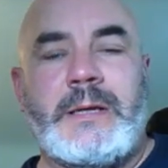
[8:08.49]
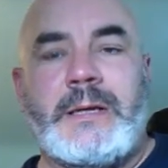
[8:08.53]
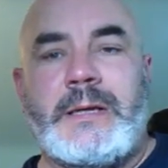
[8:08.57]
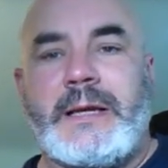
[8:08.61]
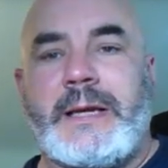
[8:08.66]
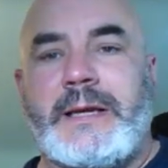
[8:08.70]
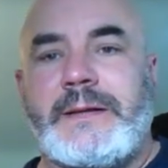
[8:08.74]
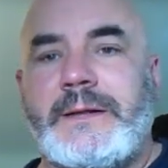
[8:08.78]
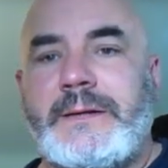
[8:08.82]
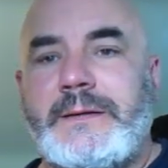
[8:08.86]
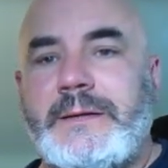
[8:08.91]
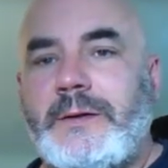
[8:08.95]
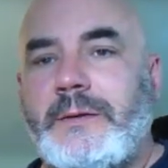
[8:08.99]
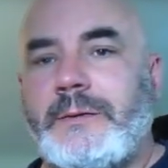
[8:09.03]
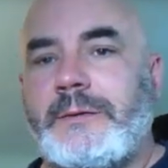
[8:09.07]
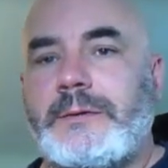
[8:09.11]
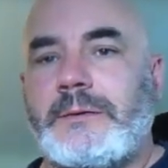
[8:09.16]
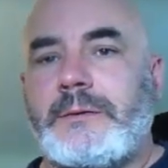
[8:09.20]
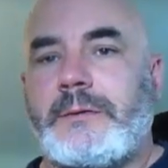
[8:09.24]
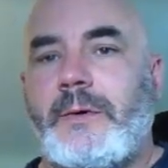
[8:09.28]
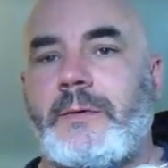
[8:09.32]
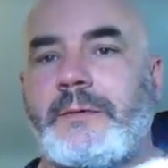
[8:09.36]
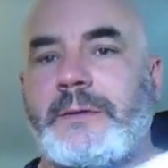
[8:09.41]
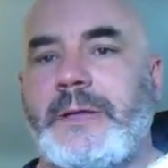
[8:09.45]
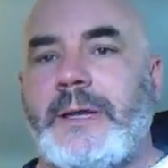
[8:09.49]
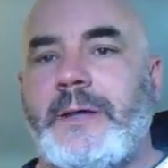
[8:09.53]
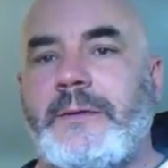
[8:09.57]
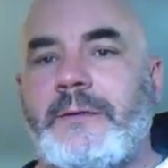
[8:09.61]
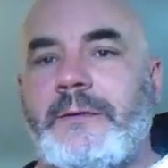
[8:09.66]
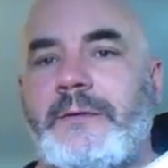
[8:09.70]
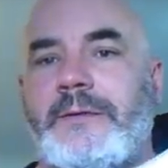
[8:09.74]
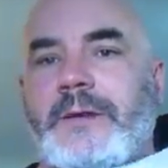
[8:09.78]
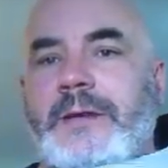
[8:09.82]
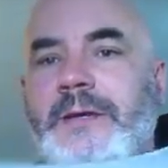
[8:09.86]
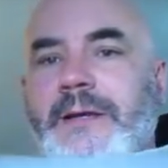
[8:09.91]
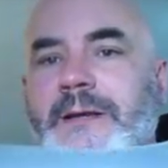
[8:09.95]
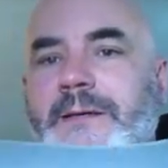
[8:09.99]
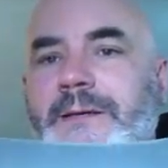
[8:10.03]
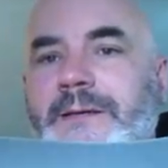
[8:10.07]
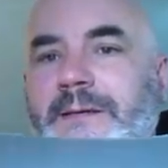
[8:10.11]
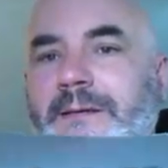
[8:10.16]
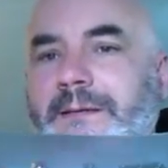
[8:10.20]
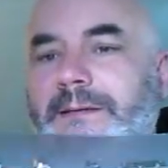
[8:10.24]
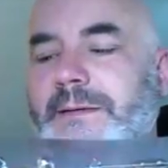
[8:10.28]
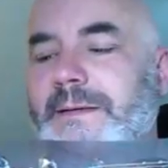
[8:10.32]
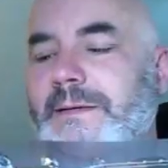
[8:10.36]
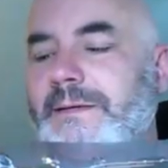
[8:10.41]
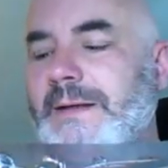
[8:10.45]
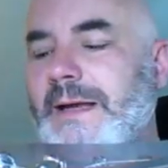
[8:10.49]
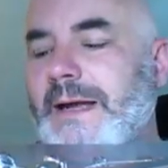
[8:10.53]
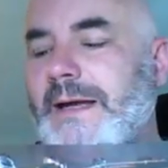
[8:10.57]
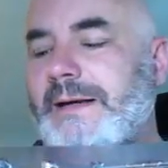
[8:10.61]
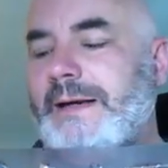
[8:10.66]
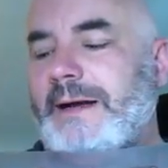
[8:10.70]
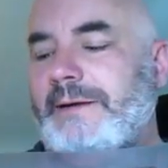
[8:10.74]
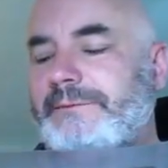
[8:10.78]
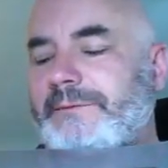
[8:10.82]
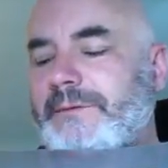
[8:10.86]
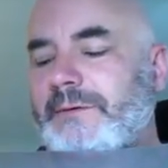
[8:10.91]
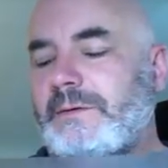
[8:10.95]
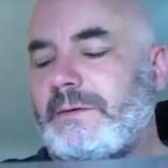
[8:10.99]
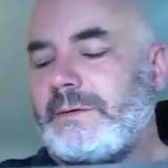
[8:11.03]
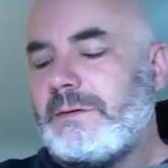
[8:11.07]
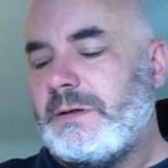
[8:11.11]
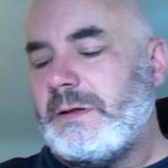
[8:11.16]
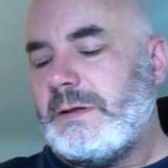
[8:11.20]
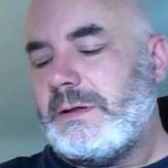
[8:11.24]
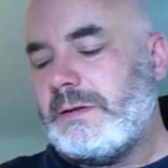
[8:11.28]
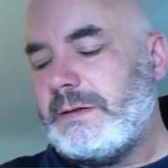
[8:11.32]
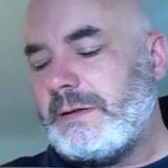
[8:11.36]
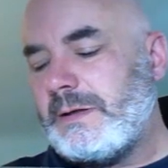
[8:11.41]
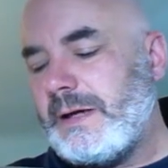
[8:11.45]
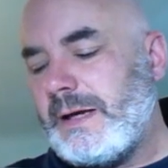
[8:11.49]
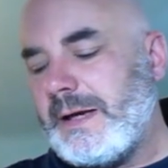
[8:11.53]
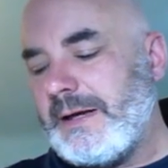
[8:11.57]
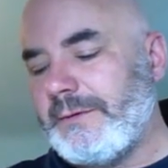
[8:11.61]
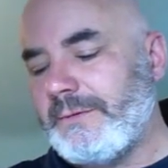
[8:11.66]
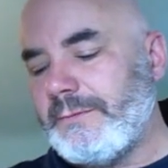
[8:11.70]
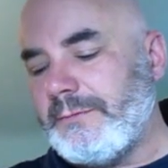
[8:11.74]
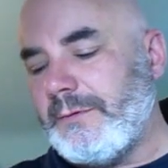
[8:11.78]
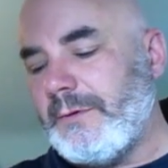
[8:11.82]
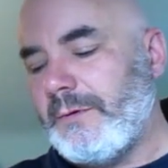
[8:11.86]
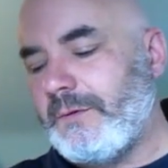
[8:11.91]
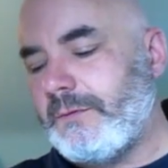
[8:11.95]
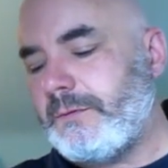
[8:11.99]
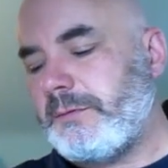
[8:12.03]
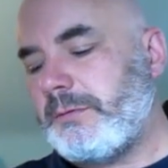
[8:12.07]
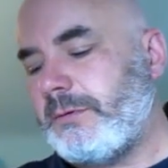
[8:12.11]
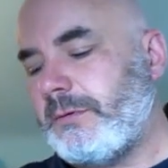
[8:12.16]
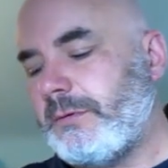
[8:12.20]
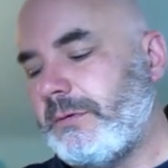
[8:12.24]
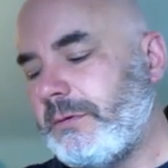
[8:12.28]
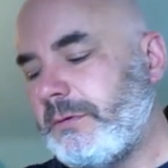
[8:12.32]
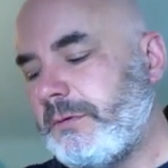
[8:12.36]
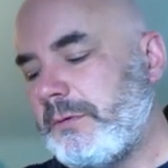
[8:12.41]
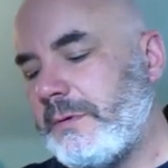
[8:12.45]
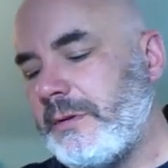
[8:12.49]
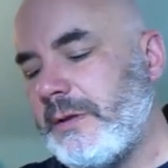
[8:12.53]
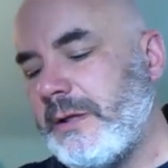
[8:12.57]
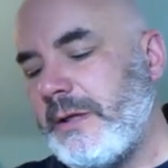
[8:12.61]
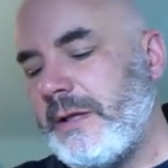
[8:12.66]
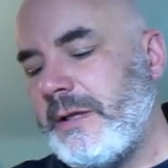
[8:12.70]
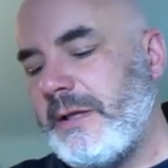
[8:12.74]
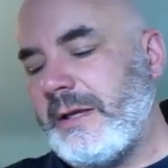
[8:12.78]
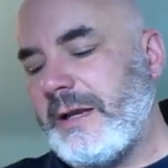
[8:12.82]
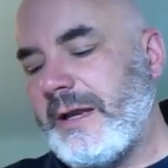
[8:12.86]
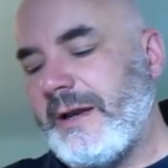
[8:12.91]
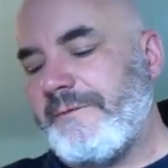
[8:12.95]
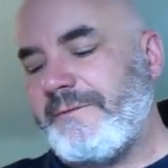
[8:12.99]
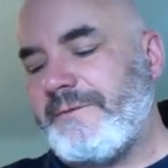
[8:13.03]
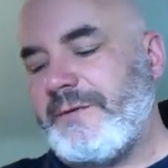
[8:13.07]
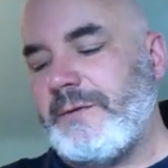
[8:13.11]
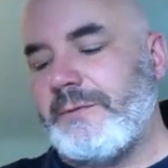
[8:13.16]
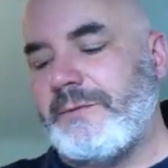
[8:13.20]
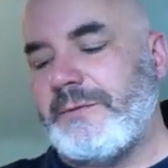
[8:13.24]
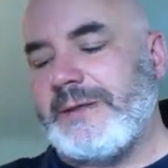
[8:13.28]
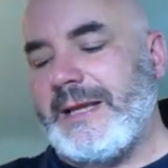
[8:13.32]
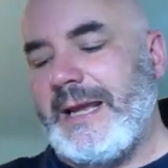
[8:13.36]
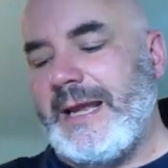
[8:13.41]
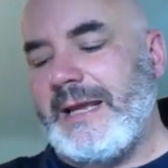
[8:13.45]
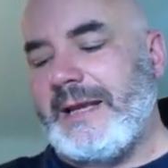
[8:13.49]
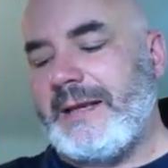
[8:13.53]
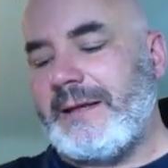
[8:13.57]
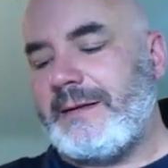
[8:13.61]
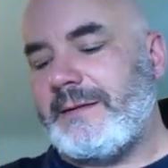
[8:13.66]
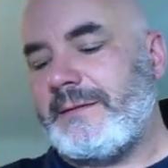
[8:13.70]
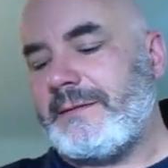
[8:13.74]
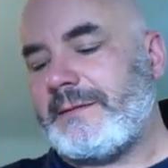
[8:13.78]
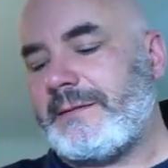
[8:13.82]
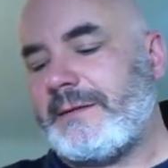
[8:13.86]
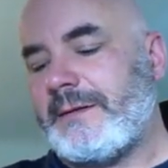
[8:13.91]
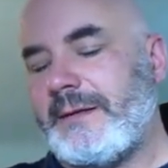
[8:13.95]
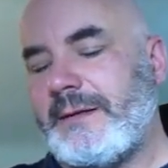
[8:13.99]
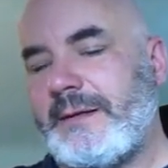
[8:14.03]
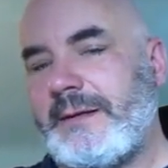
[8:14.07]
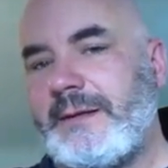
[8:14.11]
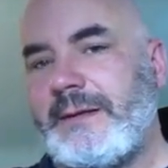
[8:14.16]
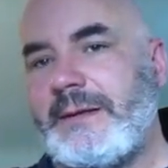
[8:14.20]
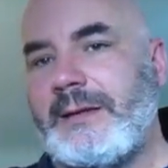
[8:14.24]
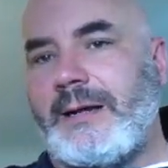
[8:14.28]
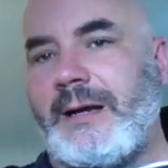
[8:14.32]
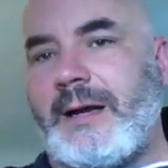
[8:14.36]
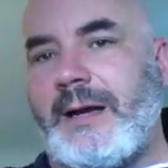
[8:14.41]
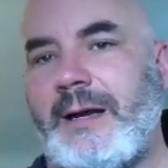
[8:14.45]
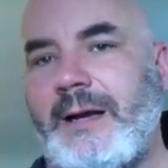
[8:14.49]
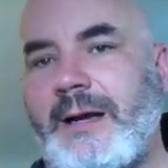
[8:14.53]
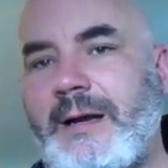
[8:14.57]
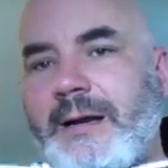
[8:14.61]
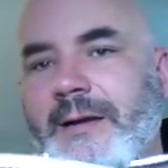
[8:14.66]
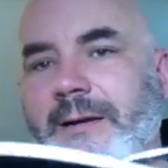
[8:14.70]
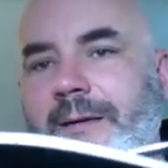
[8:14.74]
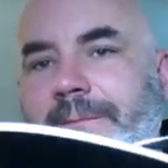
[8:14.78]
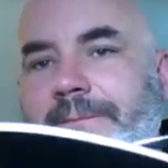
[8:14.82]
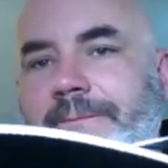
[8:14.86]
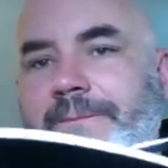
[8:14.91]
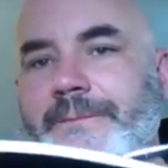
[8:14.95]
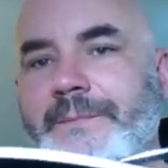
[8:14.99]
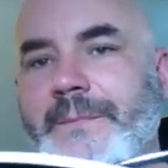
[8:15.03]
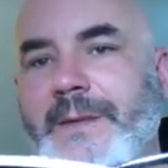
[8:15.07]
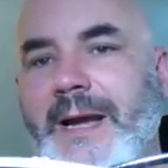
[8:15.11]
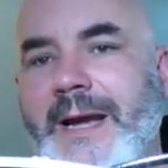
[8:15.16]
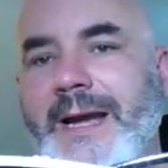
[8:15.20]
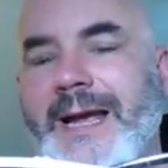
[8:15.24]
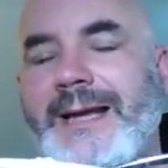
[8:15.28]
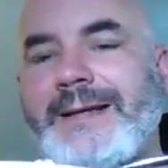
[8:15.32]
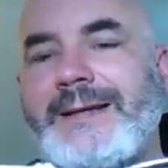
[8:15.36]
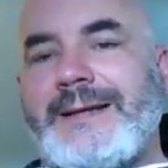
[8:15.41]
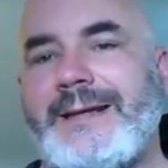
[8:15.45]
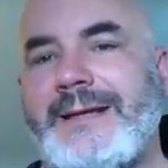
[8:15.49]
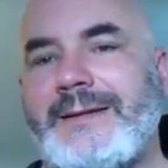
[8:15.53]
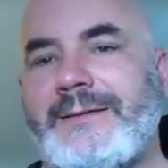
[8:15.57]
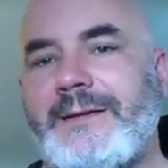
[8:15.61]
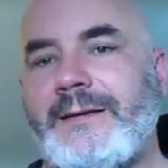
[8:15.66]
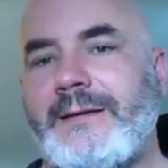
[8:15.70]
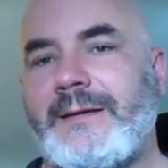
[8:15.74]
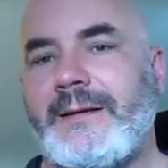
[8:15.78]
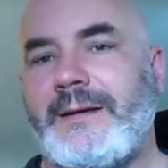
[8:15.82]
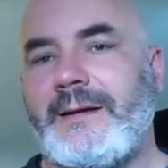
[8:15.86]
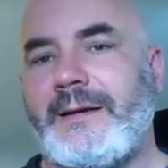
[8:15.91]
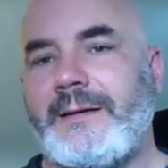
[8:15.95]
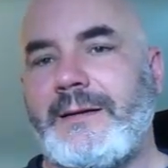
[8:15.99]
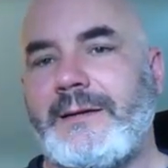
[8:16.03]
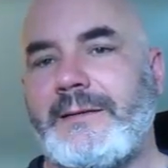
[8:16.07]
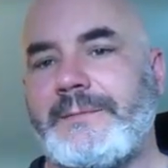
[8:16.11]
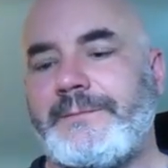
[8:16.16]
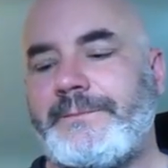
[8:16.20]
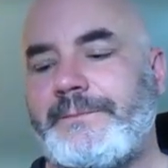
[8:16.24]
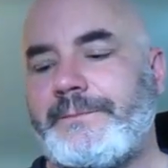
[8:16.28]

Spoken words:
And then the only other thing is that after, I don't know, a few days, I had to get the